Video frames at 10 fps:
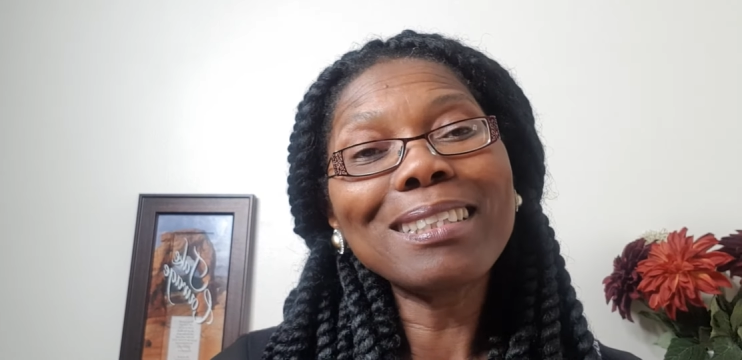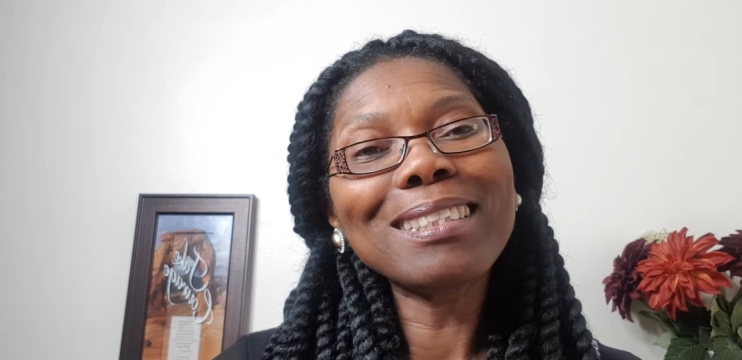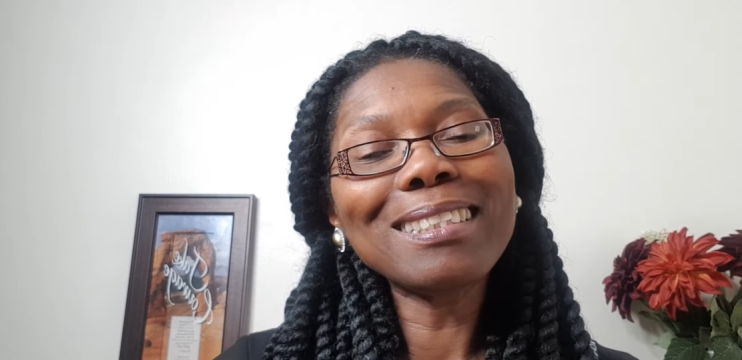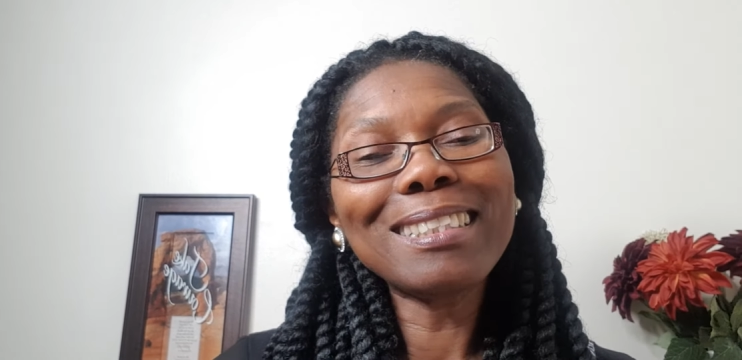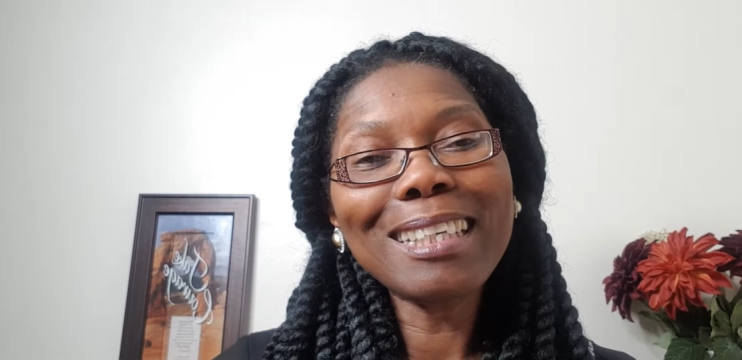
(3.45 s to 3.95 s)

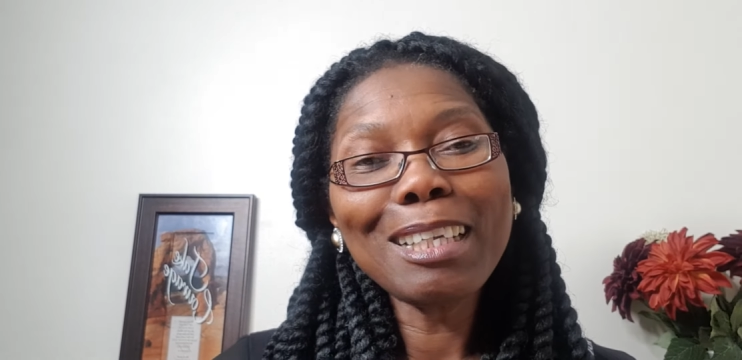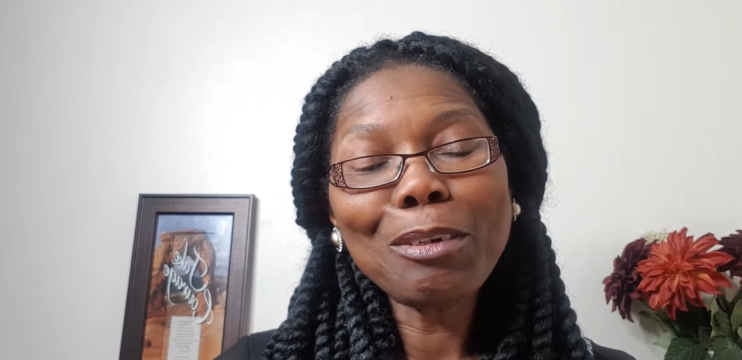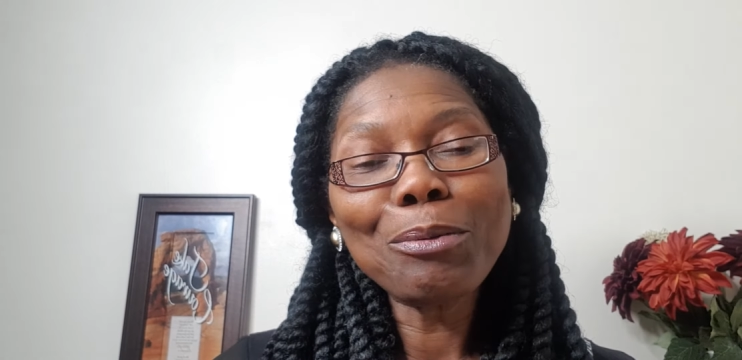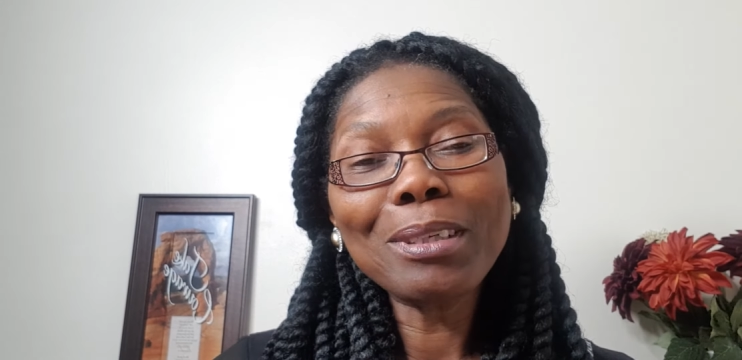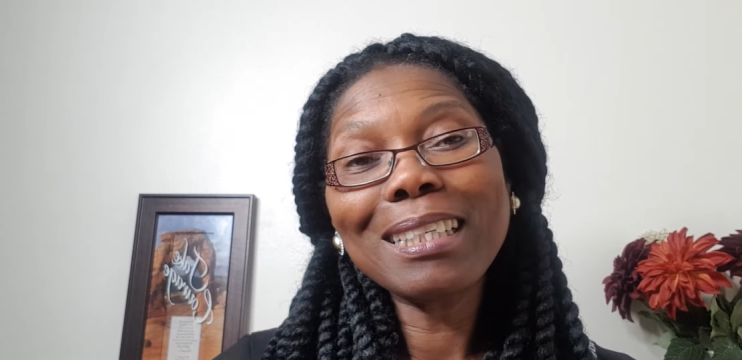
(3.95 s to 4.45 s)
Today
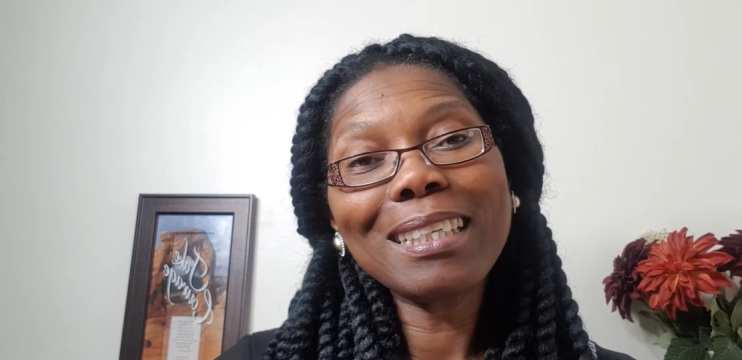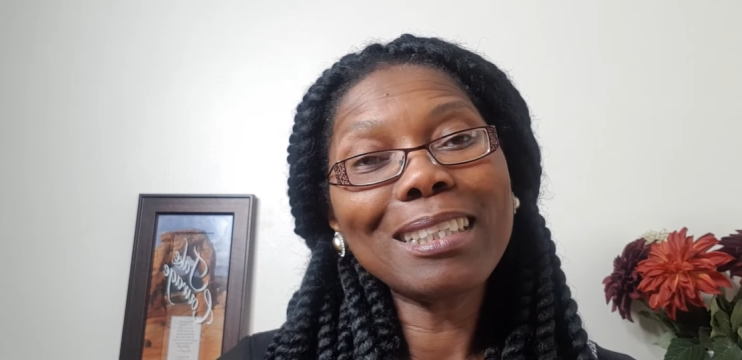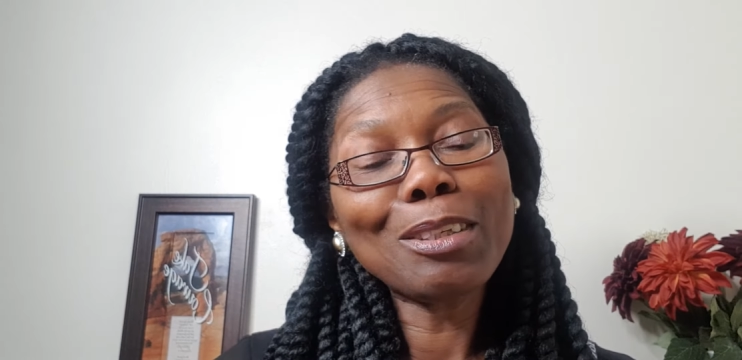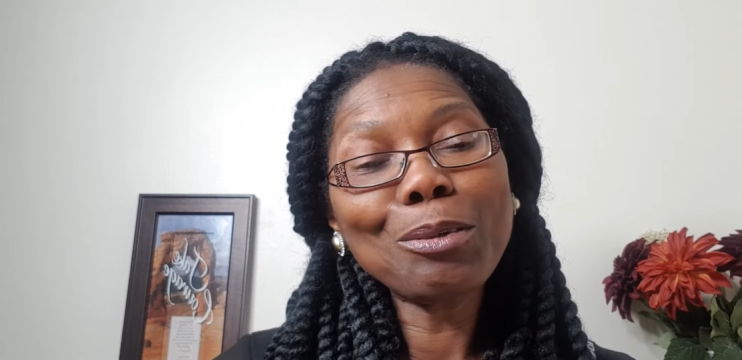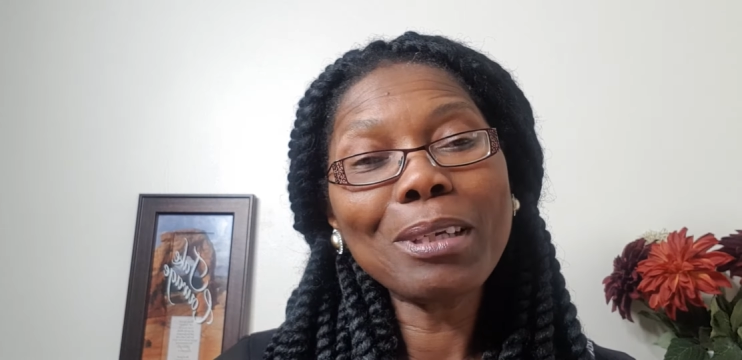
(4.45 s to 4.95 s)
we're
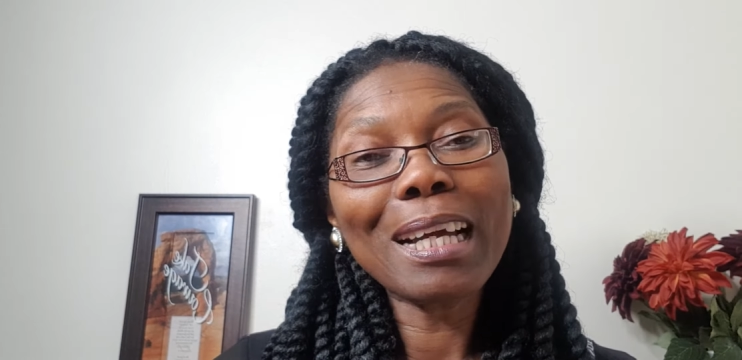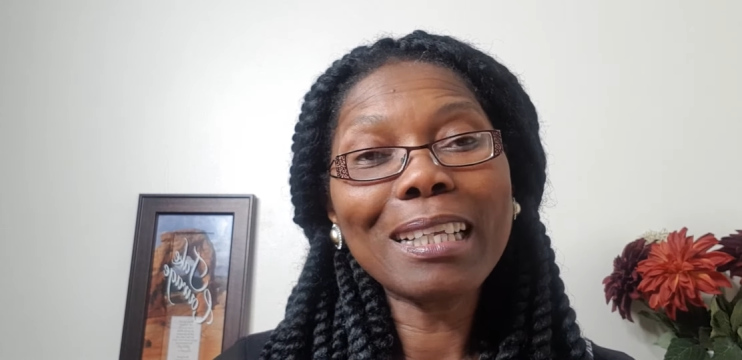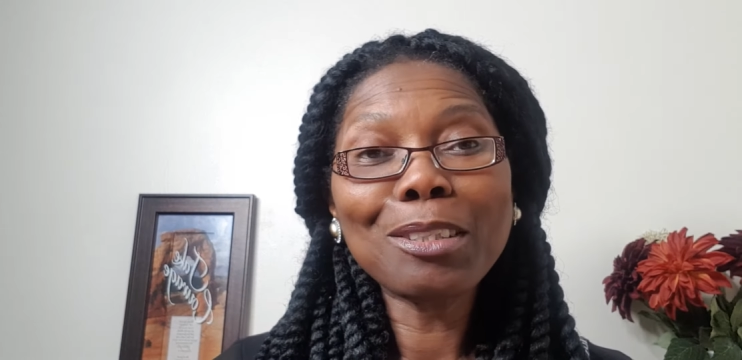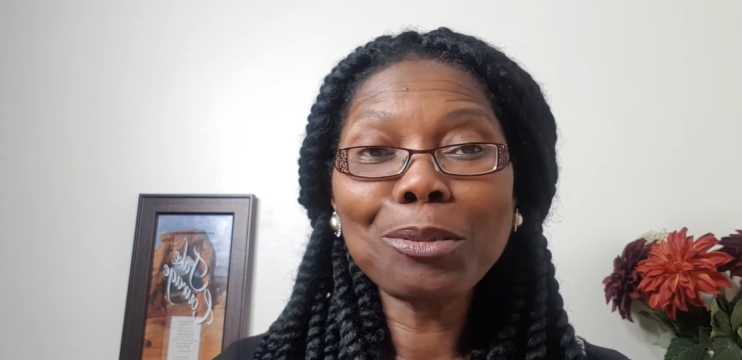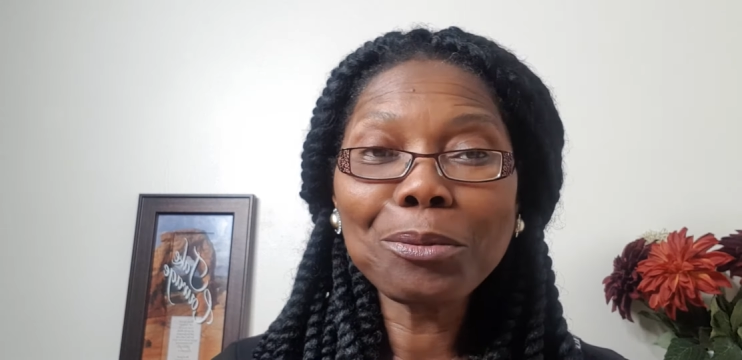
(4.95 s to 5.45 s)
taking a look
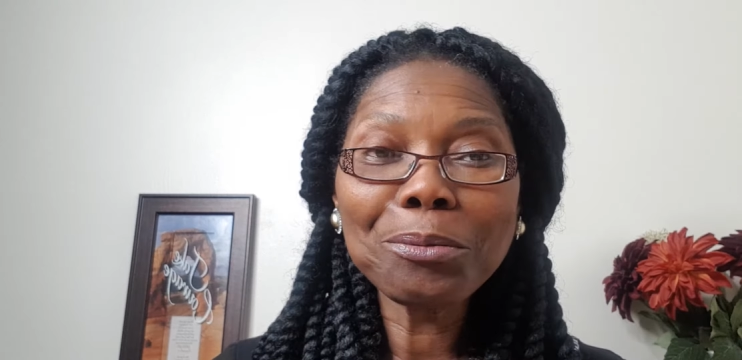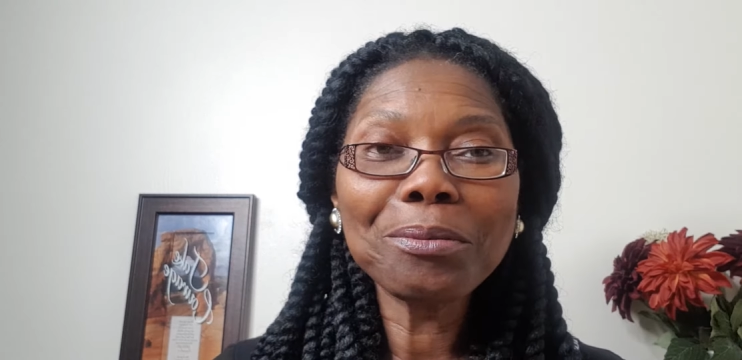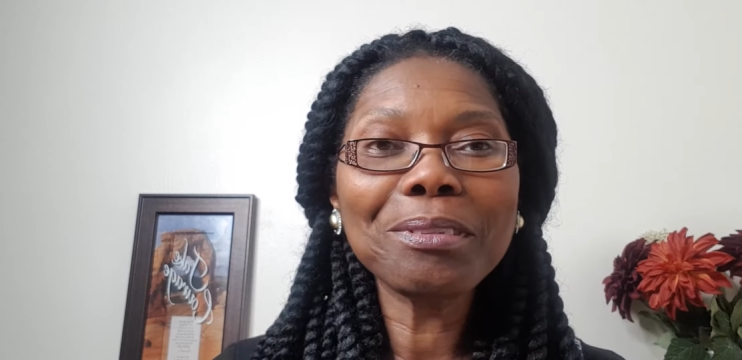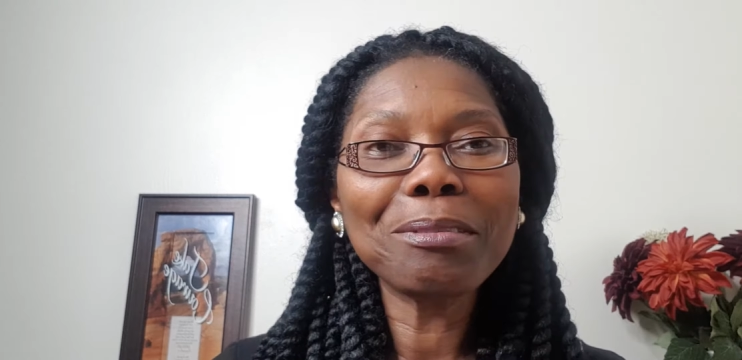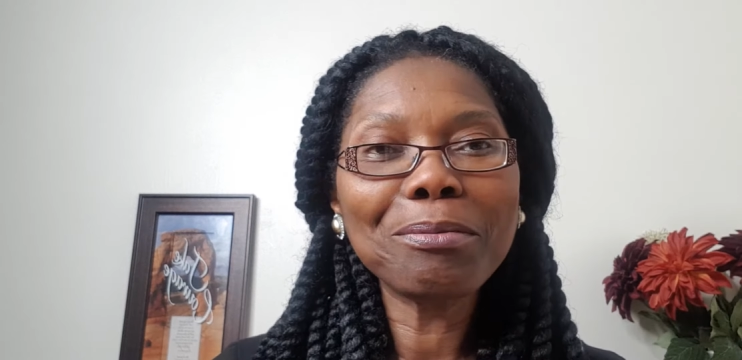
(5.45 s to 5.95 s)
at
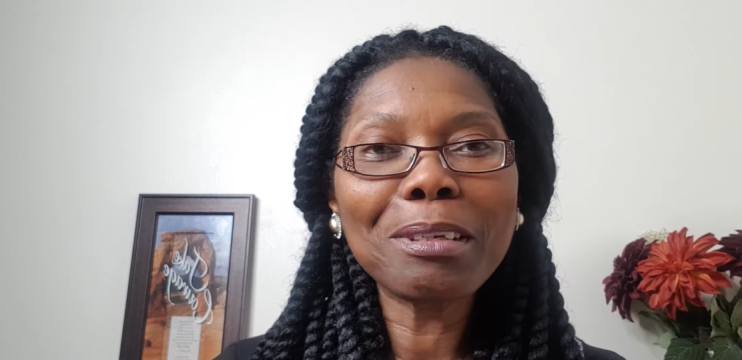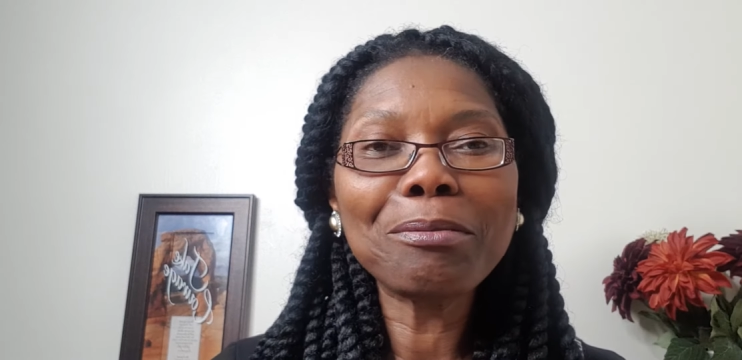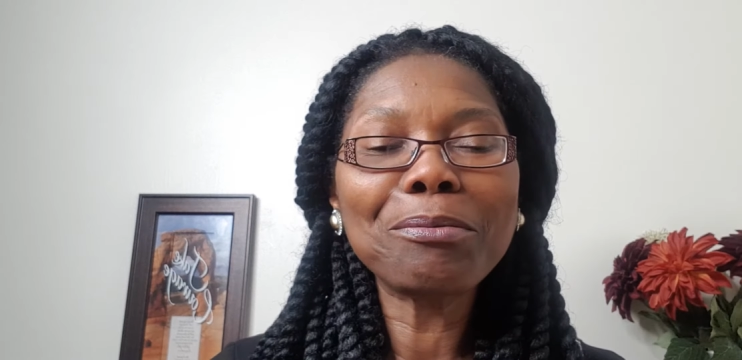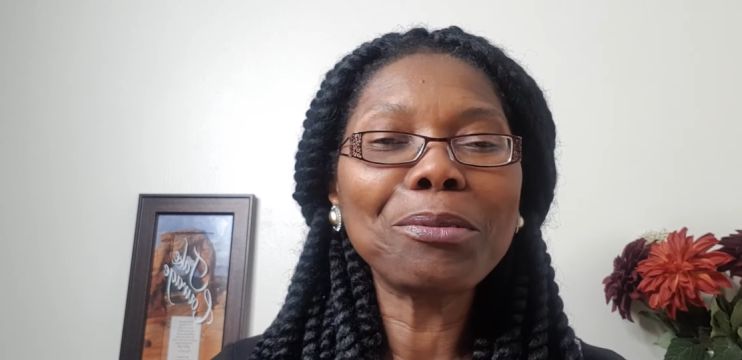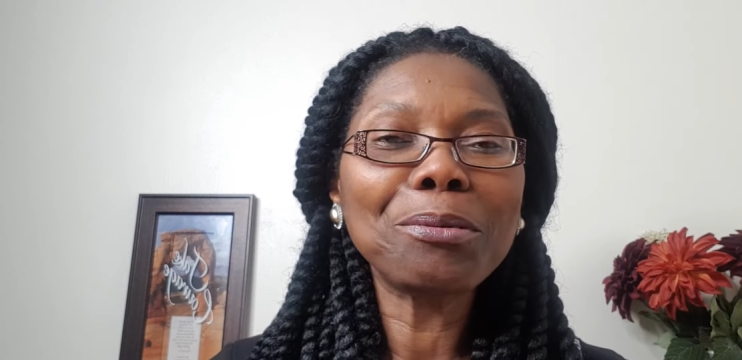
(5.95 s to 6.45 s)
two
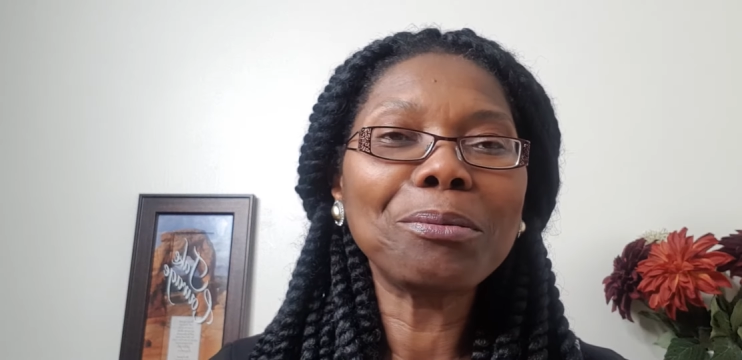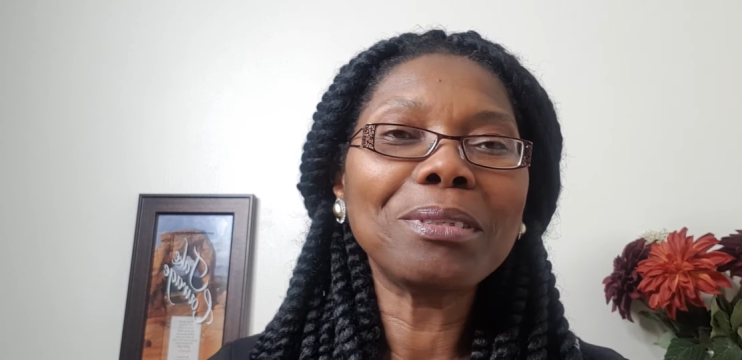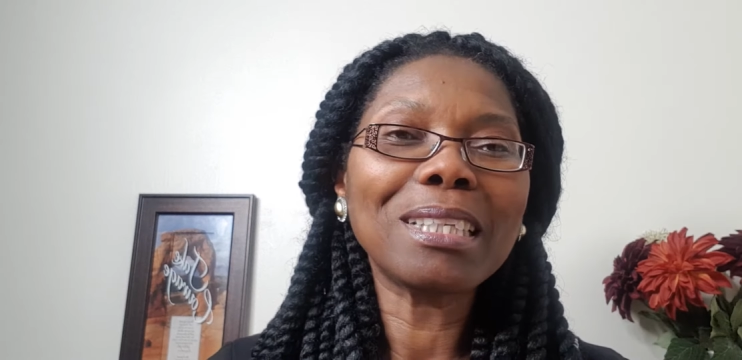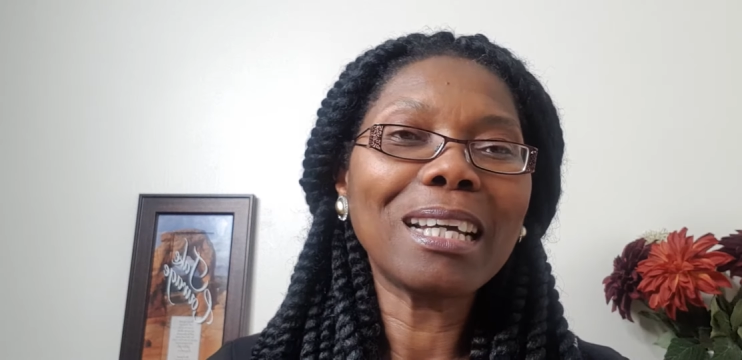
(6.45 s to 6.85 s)
different views,